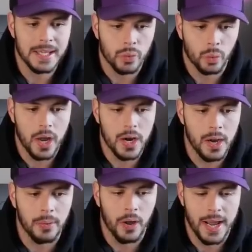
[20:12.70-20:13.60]

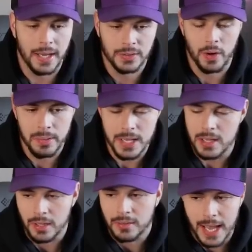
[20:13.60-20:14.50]
run-up on
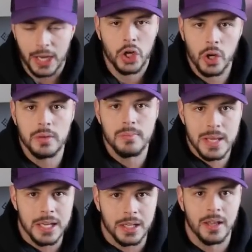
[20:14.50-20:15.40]
XRP. That could
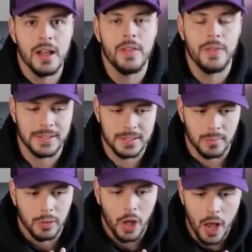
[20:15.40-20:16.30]
mean that
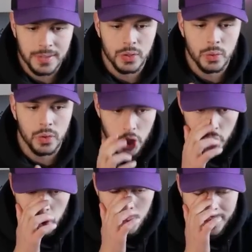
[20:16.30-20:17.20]
some lawsuit
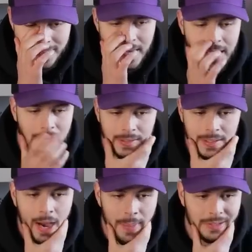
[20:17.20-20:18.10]
news is
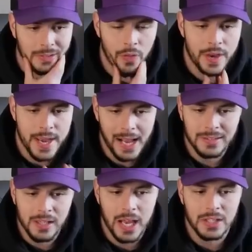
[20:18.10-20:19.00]
coming. So the
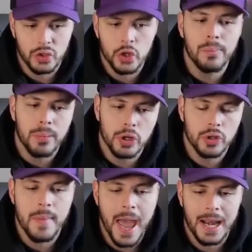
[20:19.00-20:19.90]
next like super
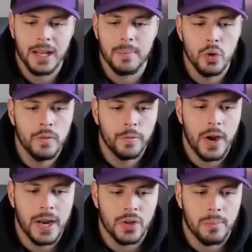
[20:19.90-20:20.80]
dramatic move for
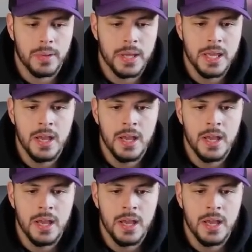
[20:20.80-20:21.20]
XRP,